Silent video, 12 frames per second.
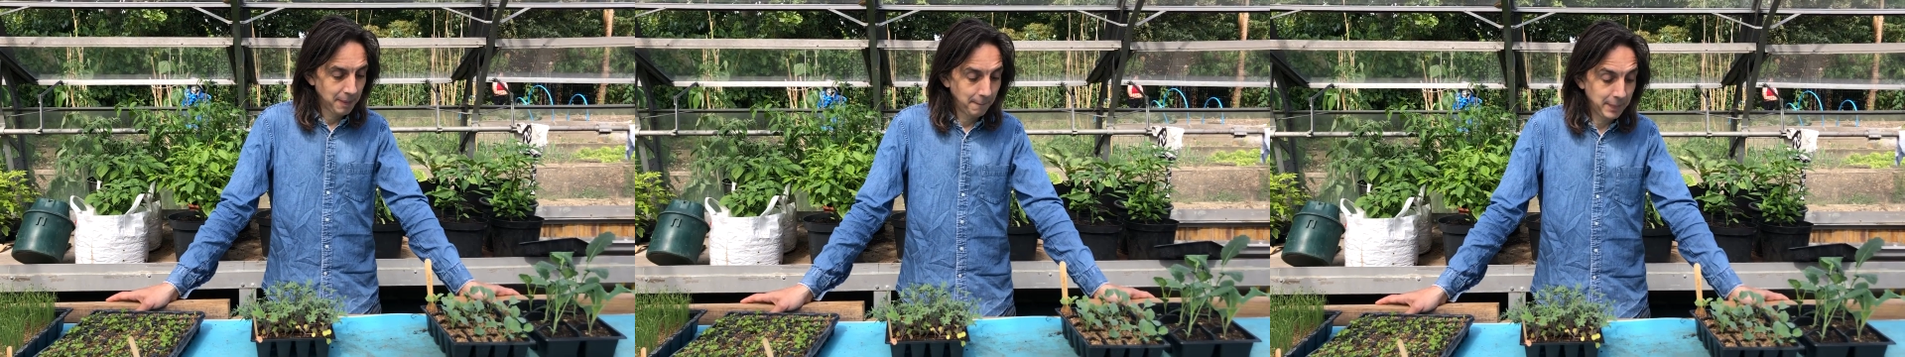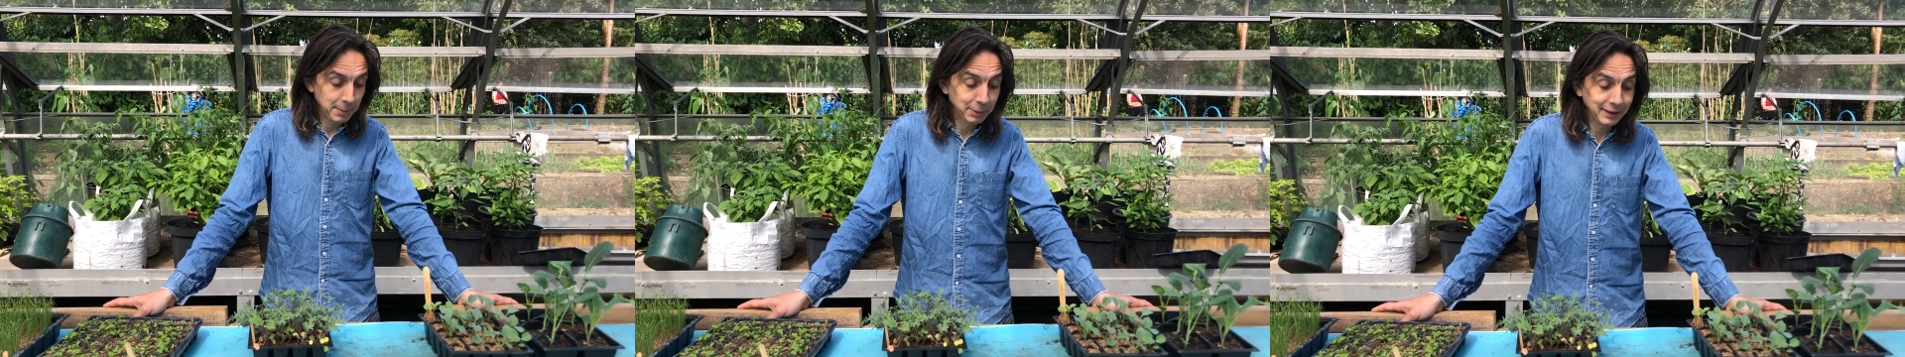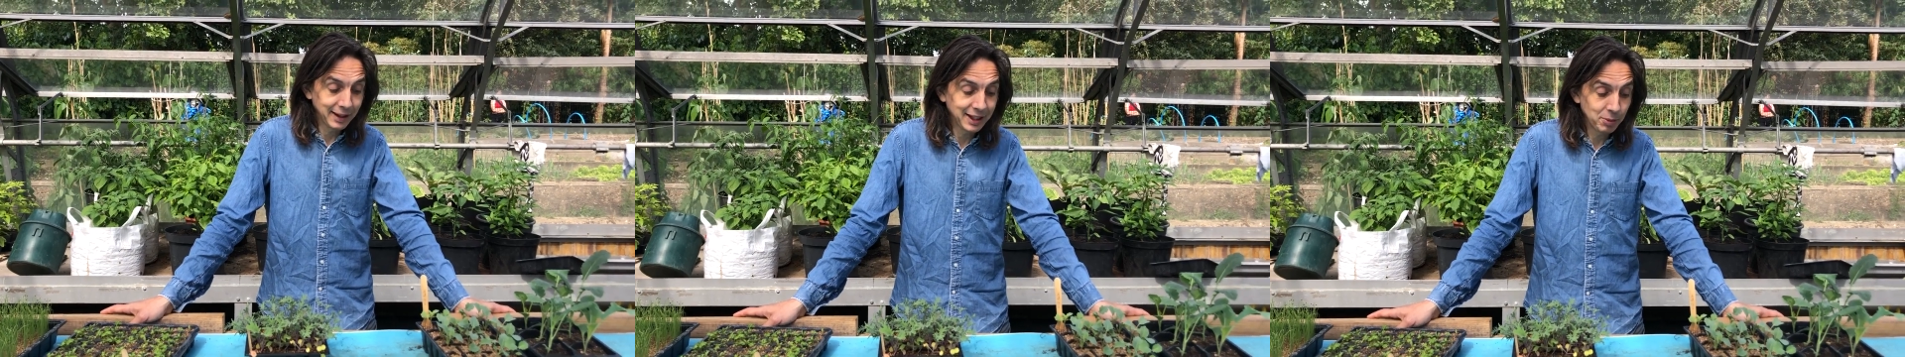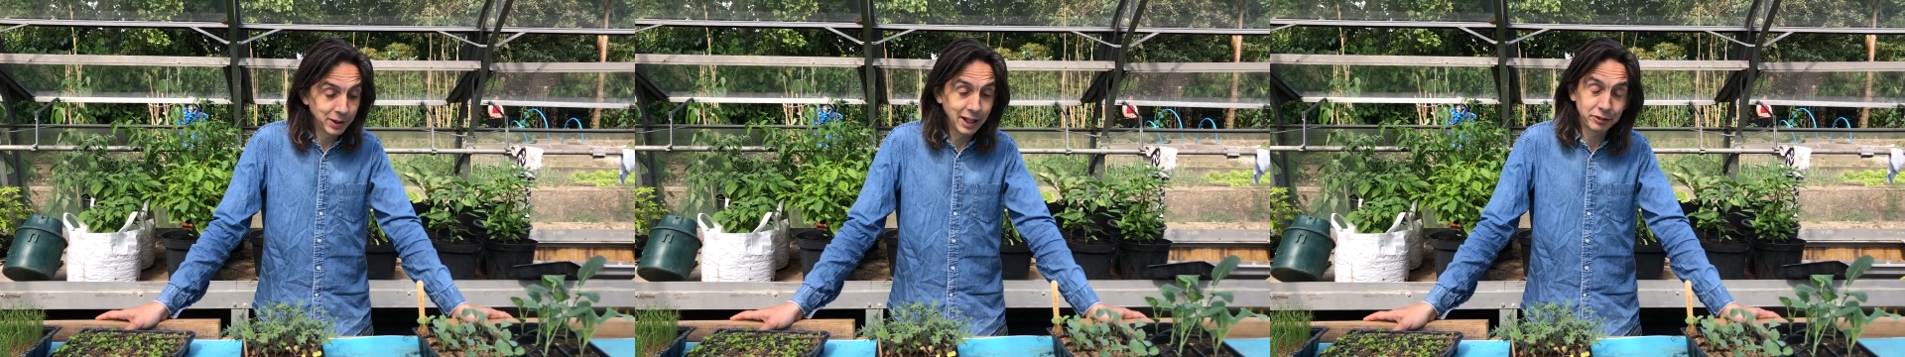People like
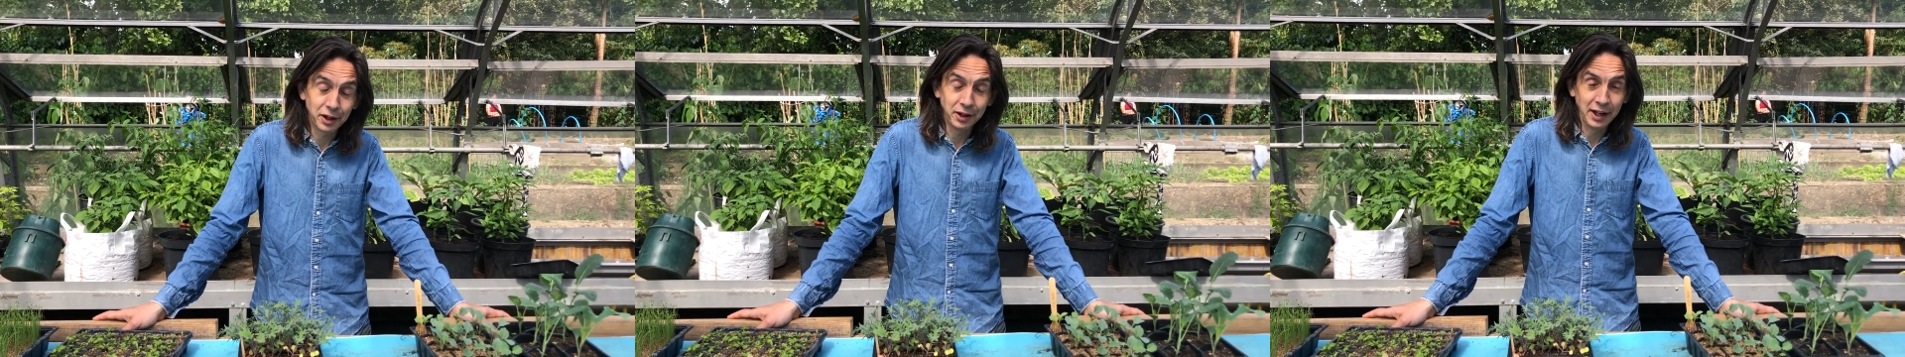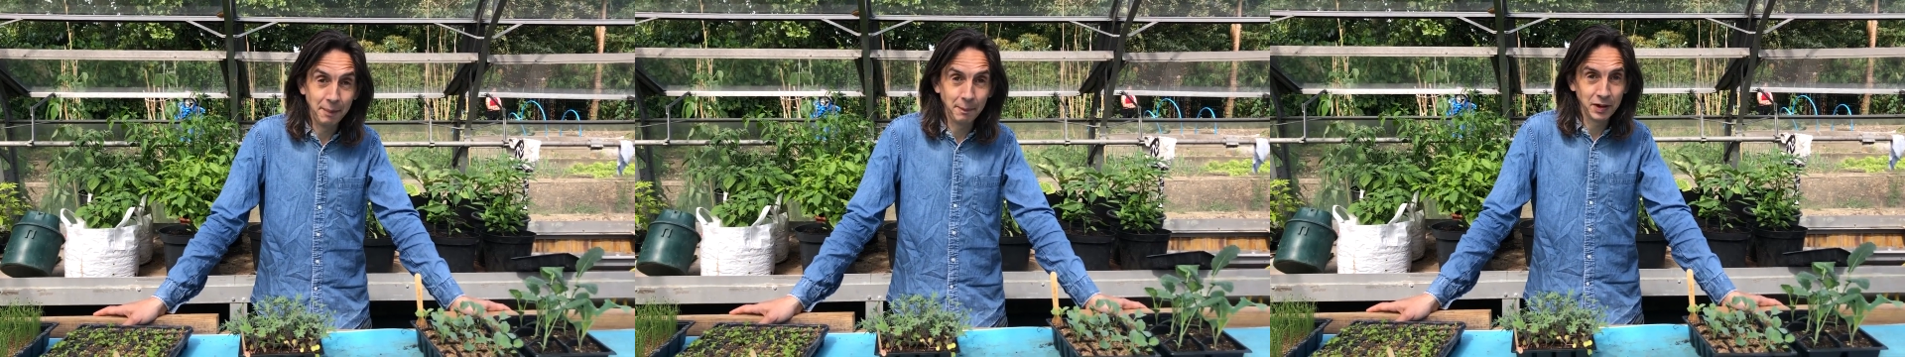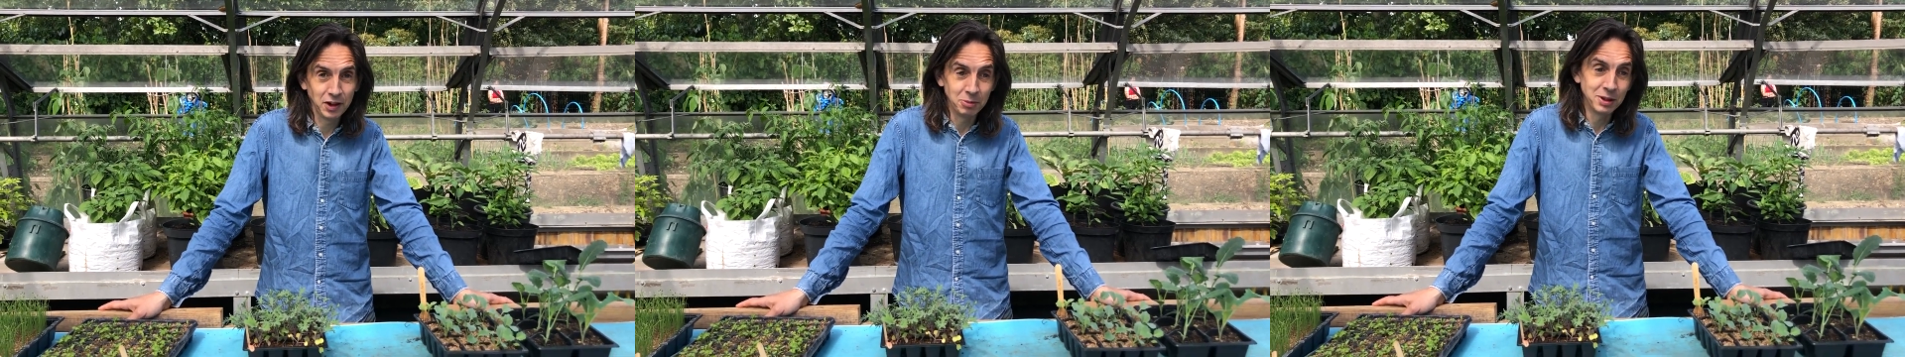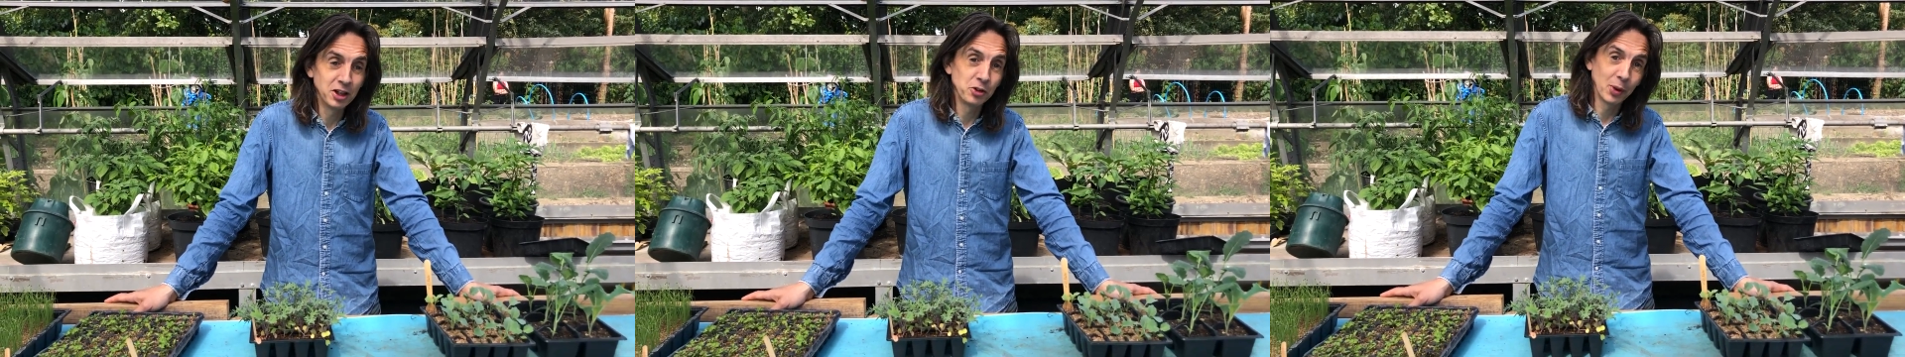it when they've grown it, but
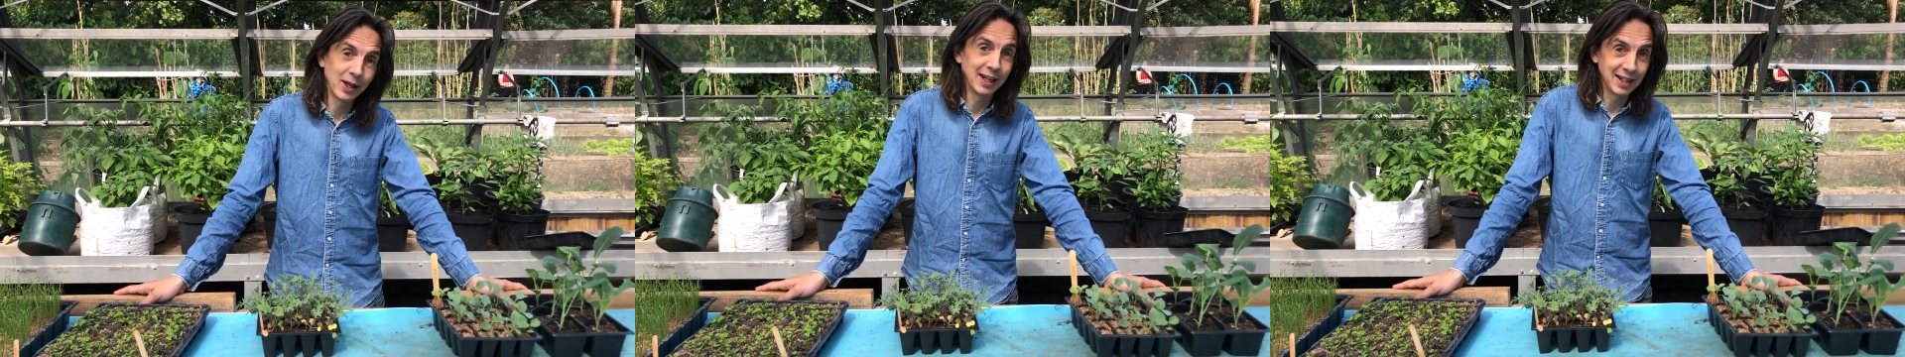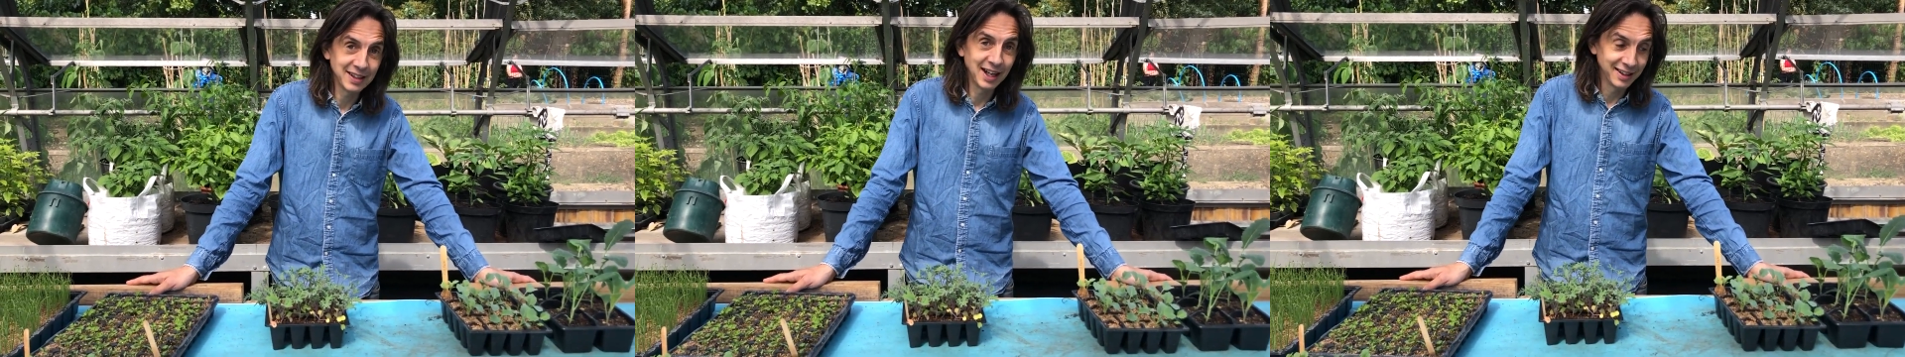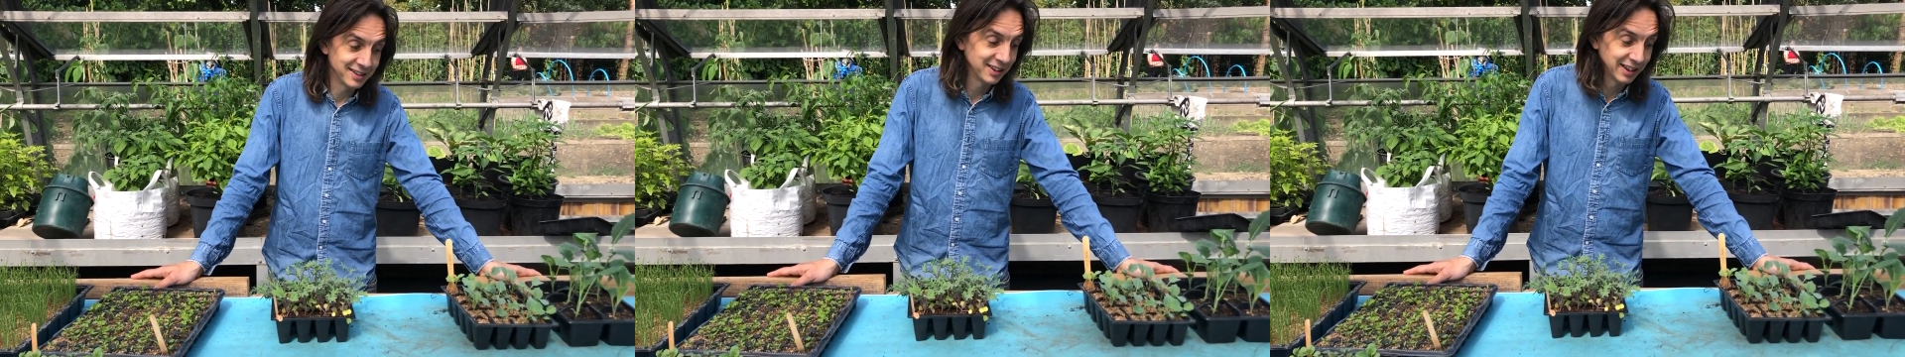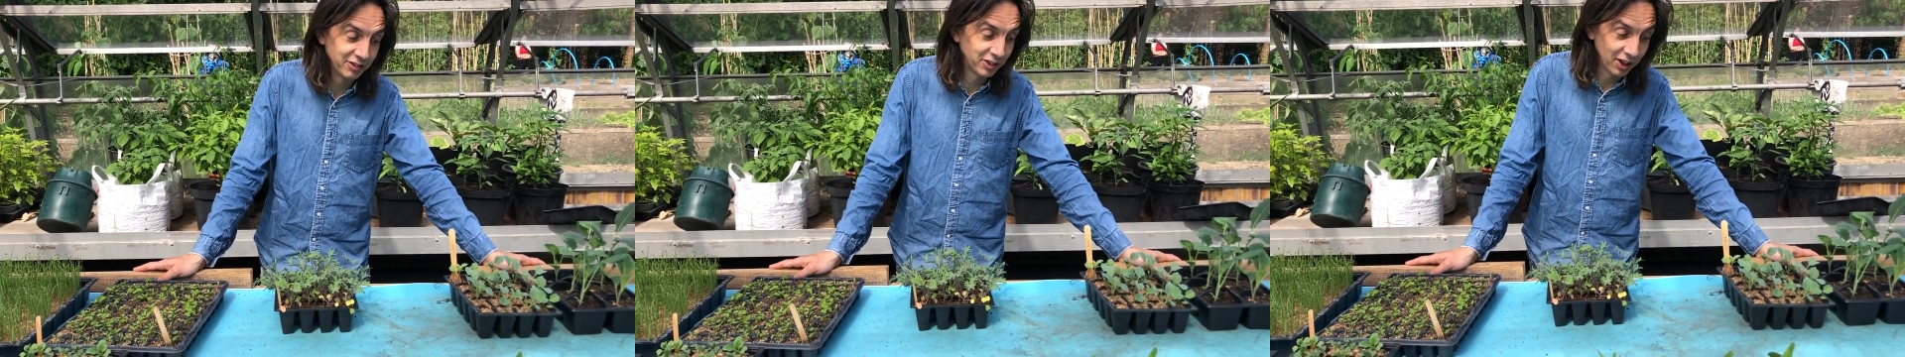nobody knows what it is
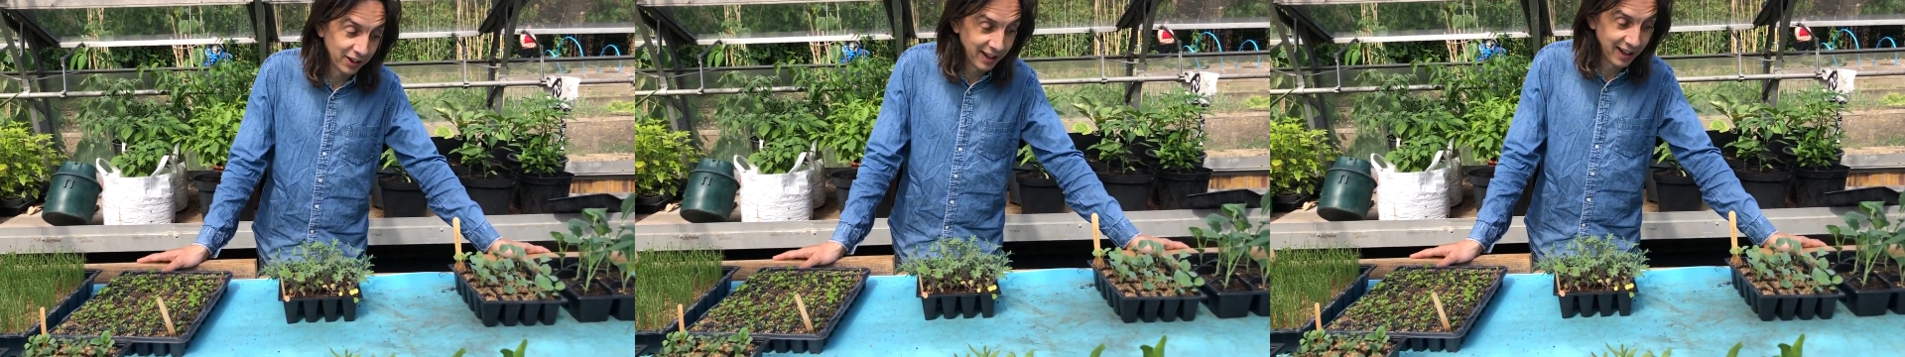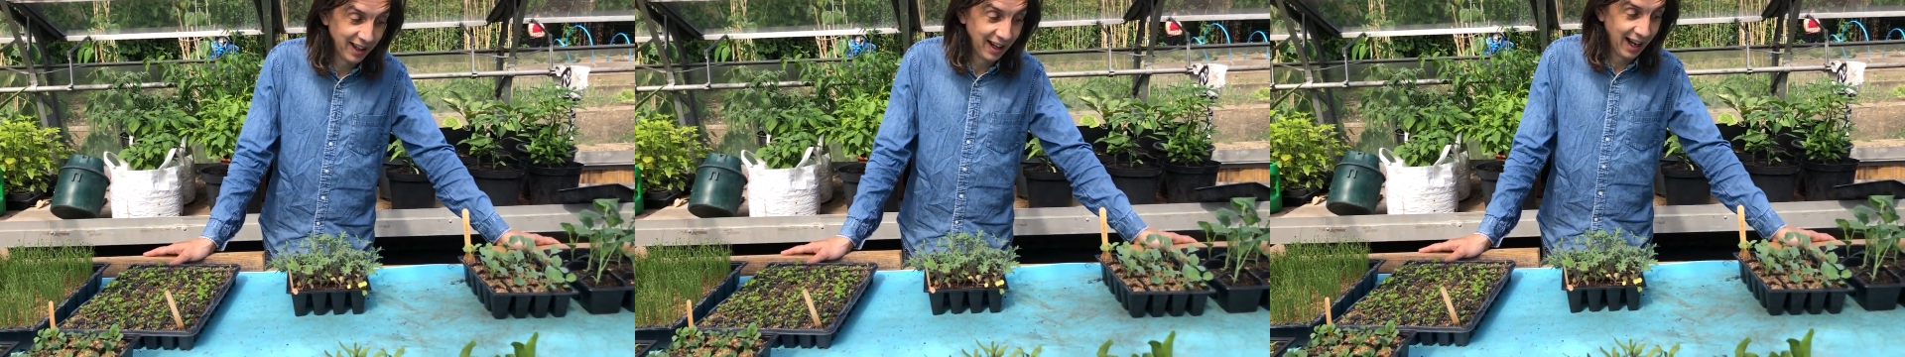until they've grown it.